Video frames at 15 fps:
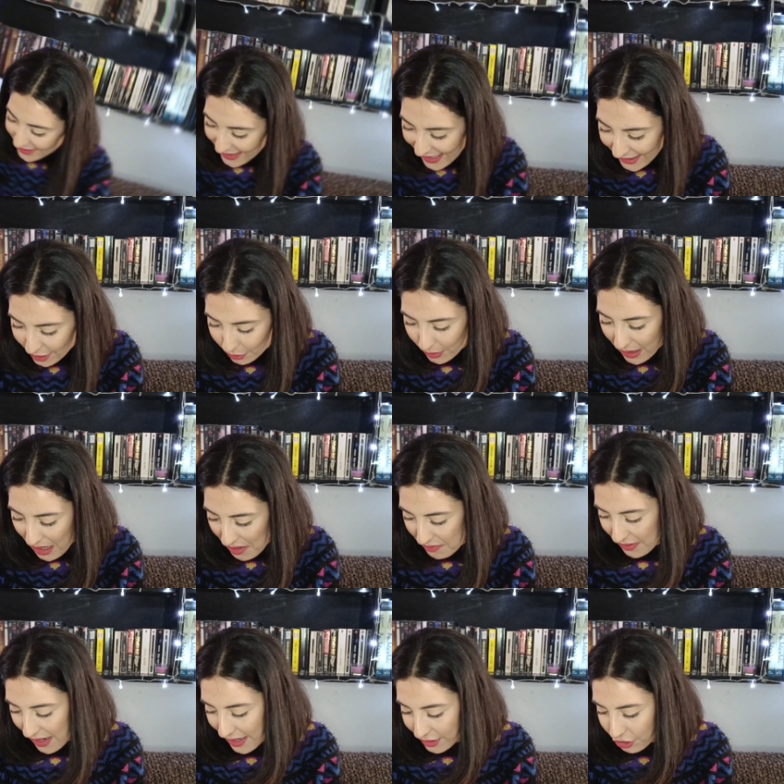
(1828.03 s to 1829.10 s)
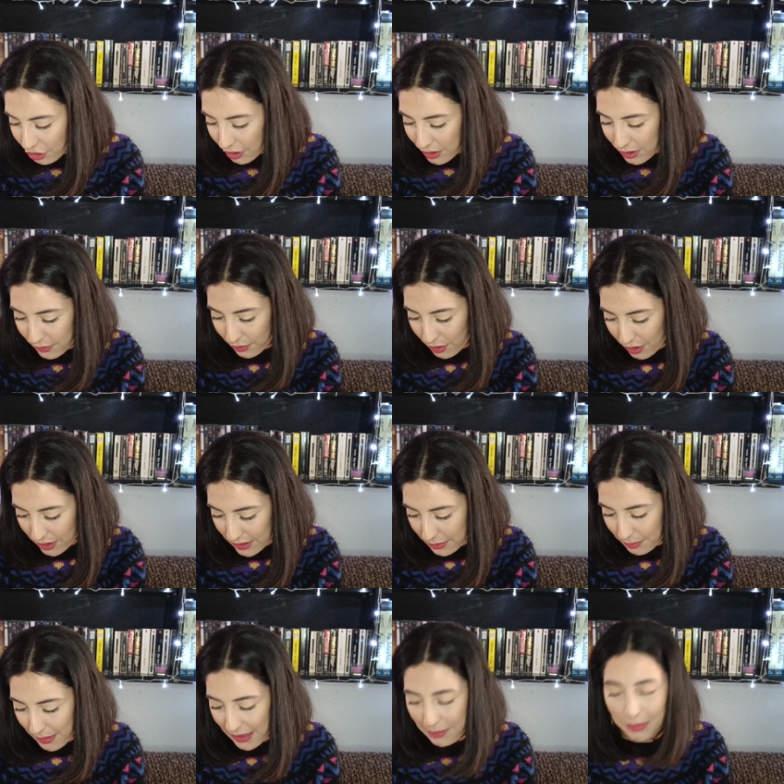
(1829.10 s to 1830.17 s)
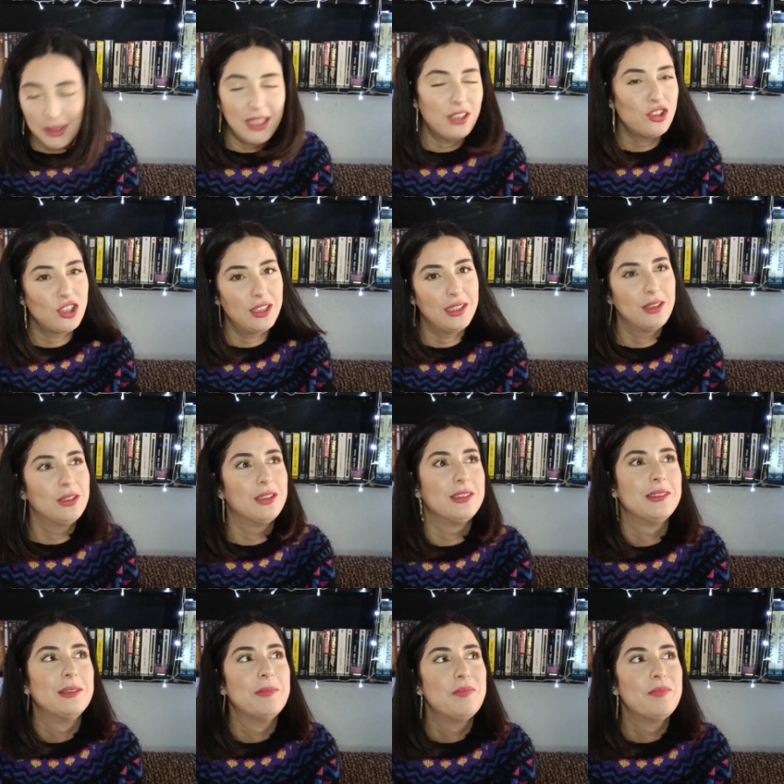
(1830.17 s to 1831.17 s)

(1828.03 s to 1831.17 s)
Next we have Archer's Voice by Mia Sheridan.